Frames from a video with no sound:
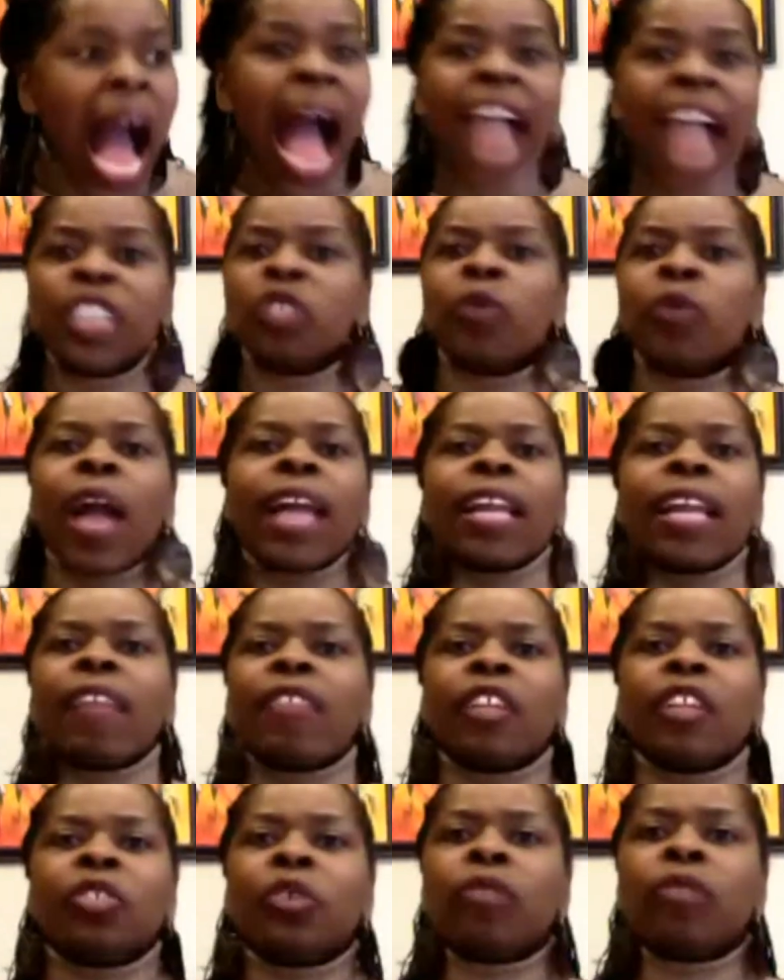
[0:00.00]
I do
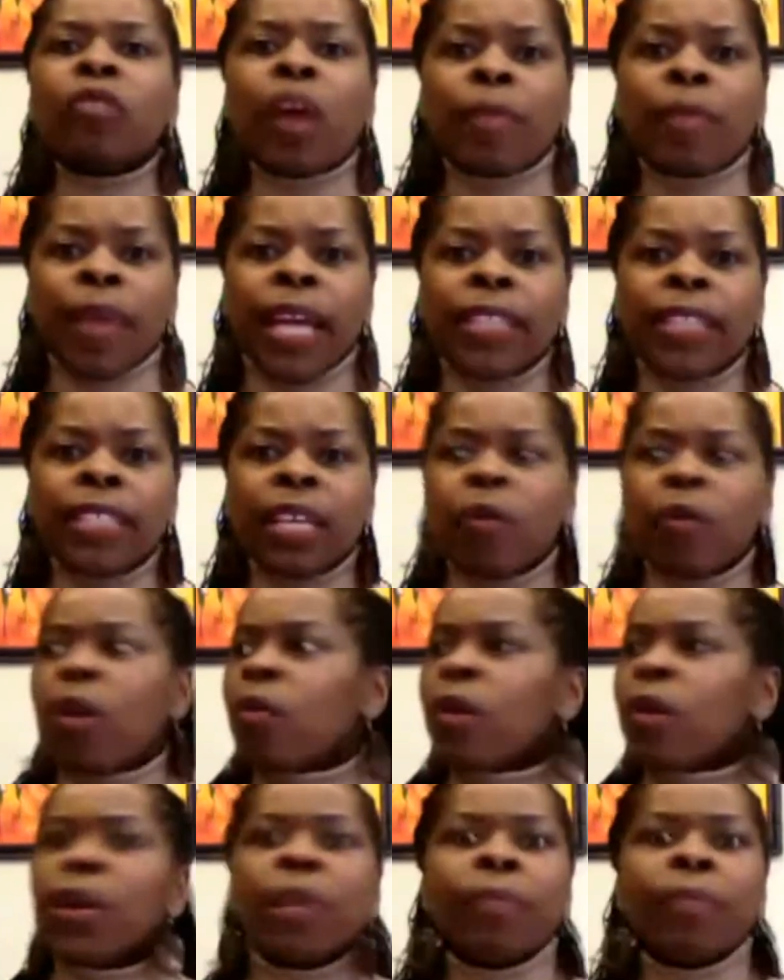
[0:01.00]
anything to avoid painting.
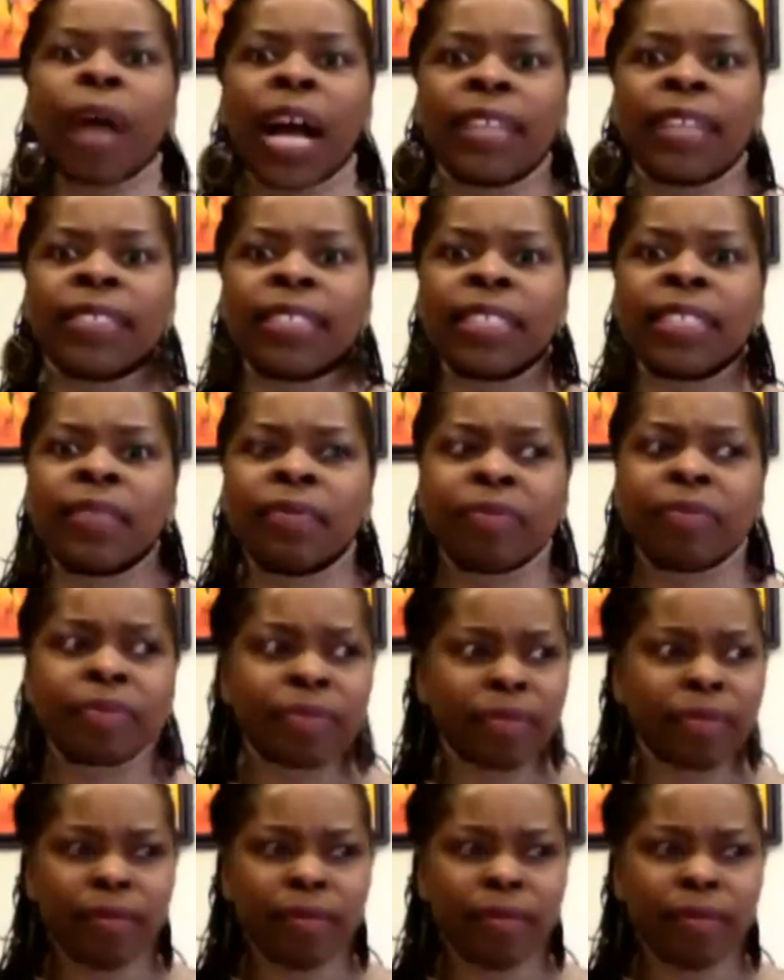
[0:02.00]
When we're in Boston,